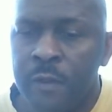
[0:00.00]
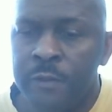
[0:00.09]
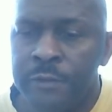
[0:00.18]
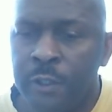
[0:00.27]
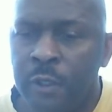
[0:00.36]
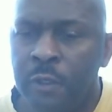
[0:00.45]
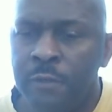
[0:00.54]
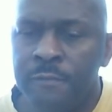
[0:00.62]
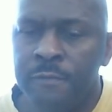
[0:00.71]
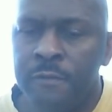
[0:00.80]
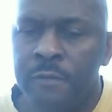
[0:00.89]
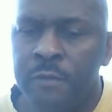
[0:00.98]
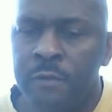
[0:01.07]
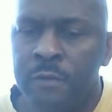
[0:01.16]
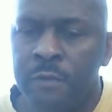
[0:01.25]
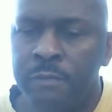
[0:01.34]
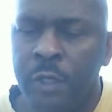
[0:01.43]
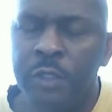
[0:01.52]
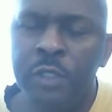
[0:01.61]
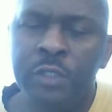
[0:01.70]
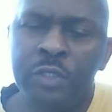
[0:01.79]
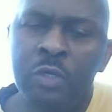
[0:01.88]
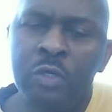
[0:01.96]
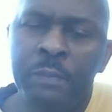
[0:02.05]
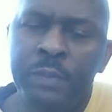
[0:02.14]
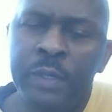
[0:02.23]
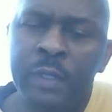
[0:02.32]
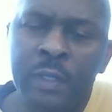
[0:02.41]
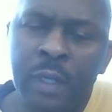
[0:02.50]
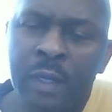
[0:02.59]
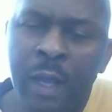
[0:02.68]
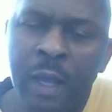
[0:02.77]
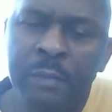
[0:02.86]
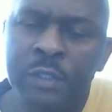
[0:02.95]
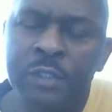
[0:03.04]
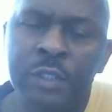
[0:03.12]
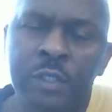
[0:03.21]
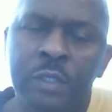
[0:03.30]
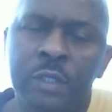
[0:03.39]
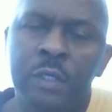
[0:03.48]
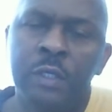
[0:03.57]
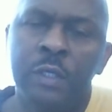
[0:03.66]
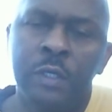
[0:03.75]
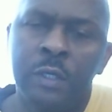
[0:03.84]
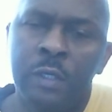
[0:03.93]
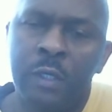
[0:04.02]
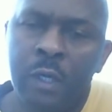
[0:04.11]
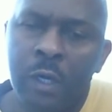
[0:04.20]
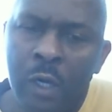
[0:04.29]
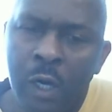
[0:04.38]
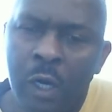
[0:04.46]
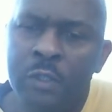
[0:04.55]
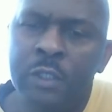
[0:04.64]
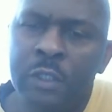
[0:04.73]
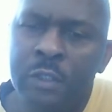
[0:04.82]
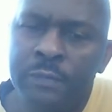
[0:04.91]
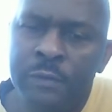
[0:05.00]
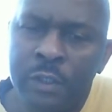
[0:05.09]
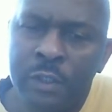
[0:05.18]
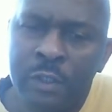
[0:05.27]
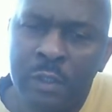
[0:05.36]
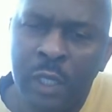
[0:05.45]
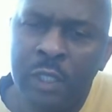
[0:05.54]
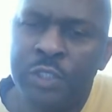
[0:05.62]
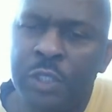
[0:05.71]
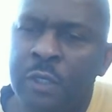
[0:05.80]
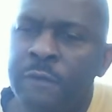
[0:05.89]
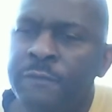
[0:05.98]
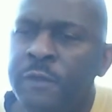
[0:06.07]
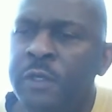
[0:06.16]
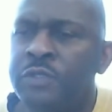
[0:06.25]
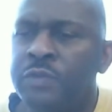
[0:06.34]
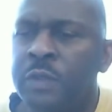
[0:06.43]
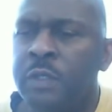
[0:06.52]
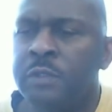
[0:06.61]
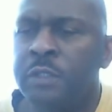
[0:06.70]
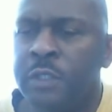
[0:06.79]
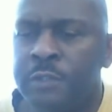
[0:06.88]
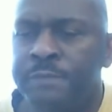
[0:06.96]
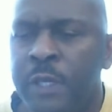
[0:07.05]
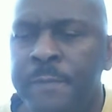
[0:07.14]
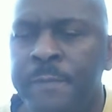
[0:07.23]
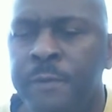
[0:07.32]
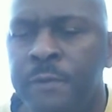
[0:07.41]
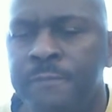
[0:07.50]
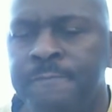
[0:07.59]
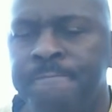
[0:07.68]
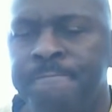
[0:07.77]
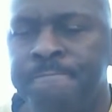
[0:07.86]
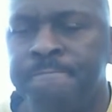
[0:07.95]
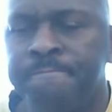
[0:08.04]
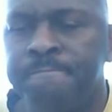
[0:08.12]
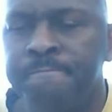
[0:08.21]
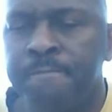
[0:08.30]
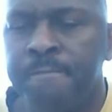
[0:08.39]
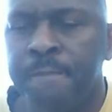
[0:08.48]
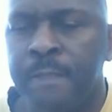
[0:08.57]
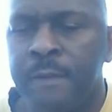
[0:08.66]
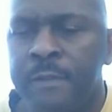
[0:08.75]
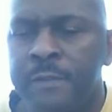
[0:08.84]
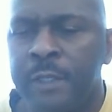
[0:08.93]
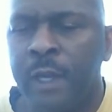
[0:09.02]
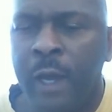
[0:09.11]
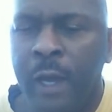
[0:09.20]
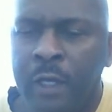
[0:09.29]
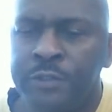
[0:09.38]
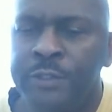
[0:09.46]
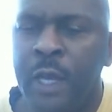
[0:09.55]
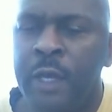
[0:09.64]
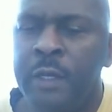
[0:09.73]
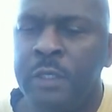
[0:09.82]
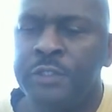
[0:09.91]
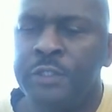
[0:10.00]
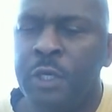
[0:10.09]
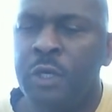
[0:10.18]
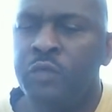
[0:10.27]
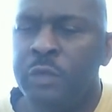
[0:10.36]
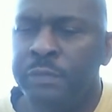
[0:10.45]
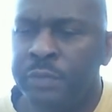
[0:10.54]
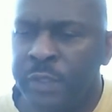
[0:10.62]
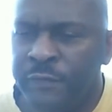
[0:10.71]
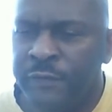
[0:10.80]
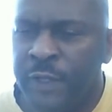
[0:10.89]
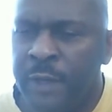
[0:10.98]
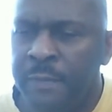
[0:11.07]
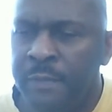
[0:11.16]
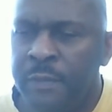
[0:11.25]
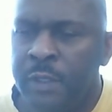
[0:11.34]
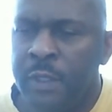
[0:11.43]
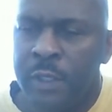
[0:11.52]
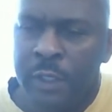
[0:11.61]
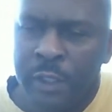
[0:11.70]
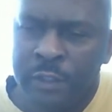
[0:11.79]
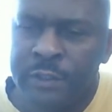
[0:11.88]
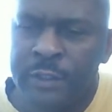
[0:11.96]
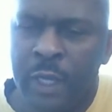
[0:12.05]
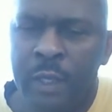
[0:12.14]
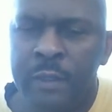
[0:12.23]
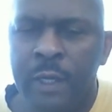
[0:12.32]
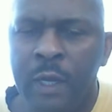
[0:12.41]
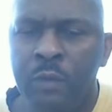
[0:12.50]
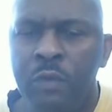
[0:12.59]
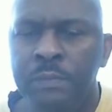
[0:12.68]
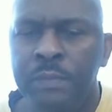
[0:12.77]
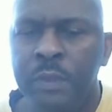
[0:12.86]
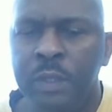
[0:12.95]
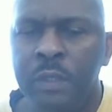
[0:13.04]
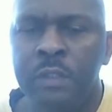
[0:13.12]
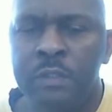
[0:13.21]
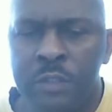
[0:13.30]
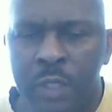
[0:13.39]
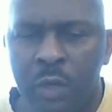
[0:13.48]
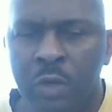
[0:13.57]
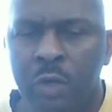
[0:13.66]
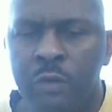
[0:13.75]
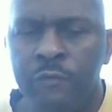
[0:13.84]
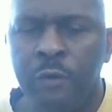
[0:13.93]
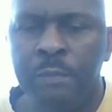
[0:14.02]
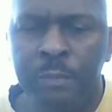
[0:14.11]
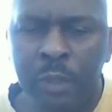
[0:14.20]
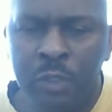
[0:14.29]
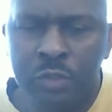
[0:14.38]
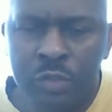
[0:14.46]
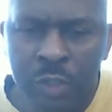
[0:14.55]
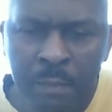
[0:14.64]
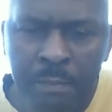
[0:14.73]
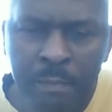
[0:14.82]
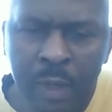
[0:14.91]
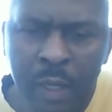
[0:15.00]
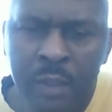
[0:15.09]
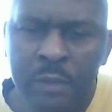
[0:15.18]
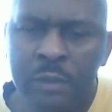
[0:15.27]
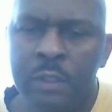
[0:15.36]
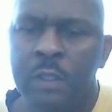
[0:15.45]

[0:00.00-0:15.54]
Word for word: So, but he's going to bring calamity on the nation of Israel, his people. Say, outside the sword will breathe them, inside there will be terror for both young men